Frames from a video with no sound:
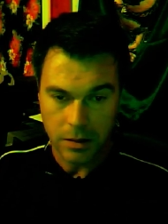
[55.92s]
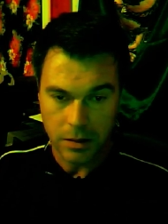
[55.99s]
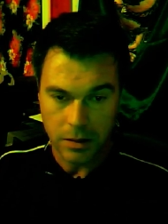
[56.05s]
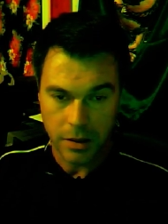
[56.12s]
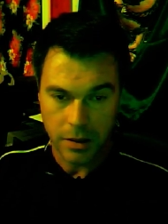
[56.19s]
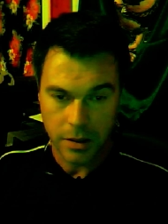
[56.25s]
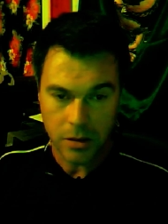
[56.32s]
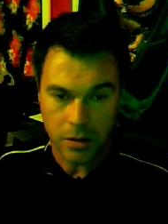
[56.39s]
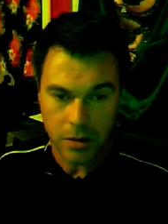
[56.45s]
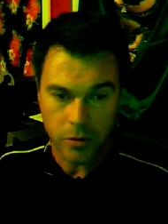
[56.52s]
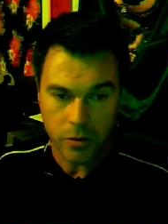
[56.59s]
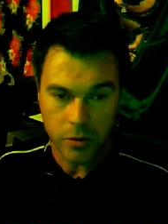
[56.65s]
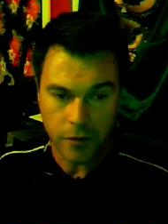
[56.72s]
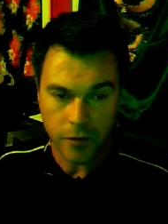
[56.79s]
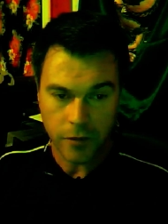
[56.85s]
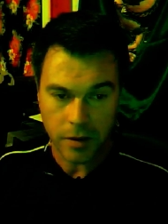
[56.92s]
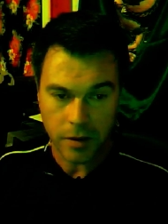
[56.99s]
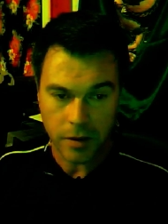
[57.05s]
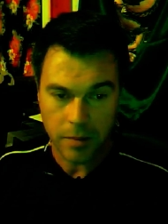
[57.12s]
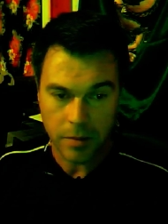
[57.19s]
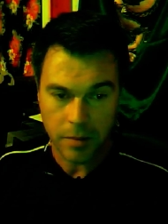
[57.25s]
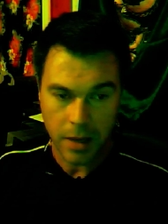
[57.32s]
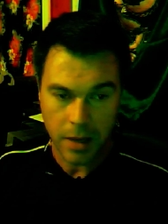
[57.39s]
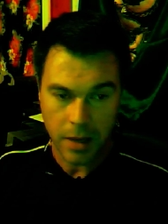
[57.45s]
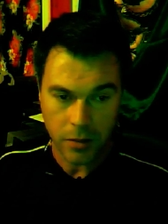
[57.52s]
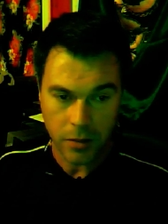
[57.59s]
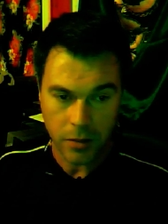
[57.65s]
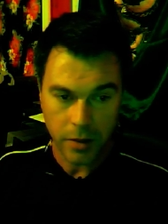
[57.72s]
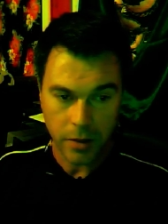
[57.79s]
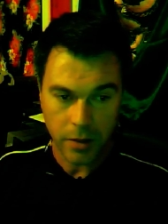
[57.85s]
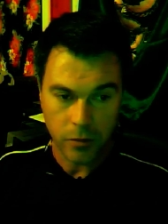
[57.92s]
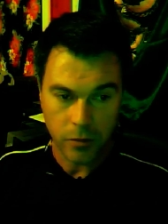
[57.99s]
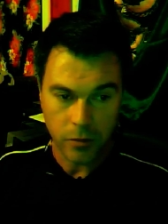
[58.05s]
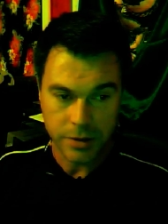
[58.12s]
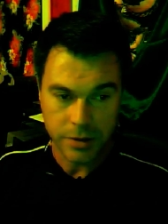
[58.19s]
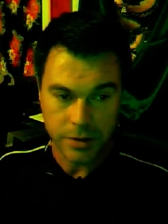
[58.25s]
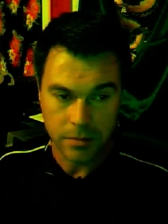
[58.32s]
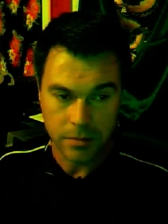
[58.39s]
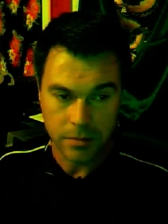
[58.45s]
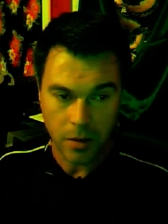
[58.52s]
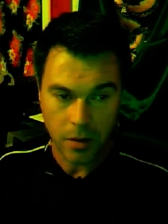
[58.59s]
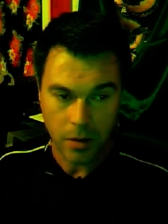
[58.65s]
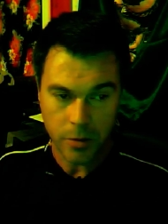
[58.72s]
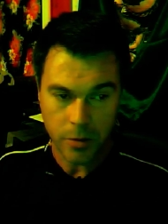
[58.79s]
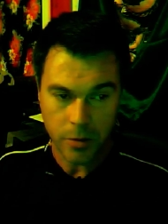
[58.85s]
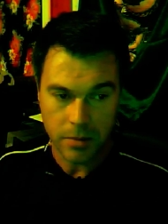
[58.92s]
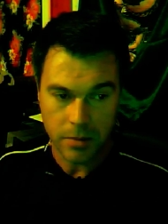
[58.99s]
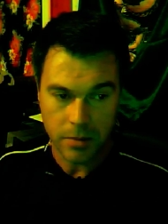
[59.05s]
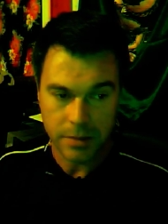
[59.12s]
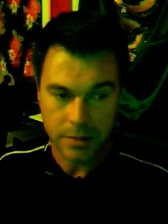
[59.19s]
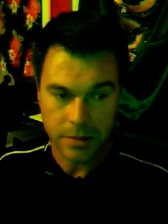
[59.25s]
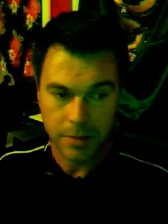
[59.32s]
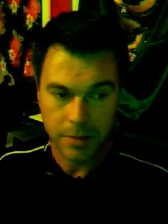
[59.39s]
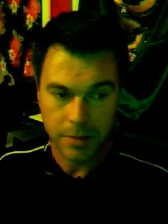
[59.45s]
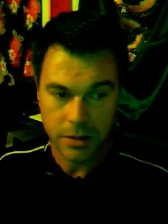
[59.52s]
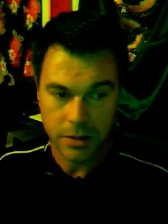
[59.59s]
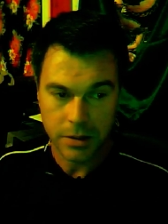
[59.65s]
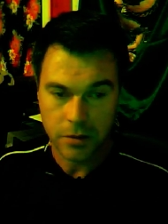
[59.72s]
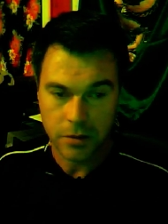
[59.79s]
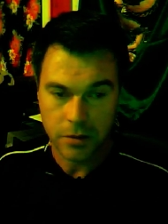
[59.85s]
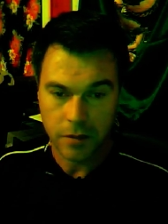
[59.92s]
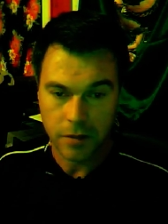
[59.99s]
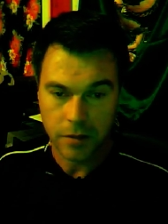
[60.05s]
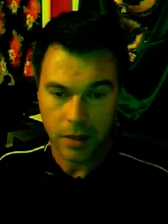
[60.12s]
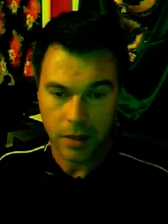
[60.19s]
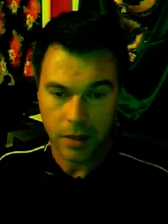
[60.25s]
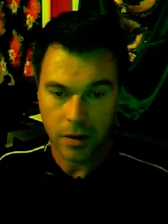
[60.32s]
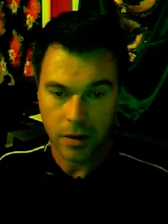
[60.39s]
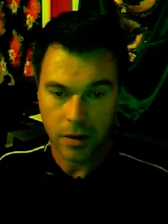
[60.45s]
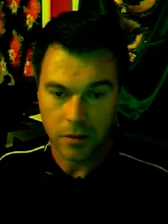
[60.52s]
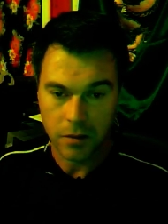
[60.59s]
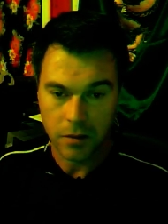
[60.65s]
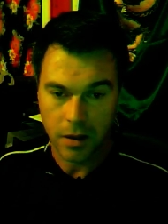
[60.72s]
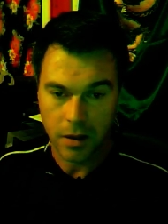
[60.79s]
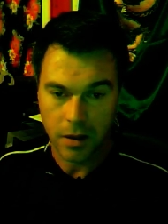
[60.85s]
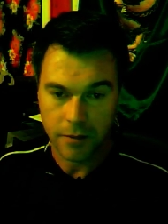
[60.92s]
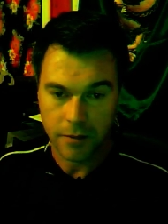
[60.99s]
He who would follow the pathway of wisdom open must be to the flower of life,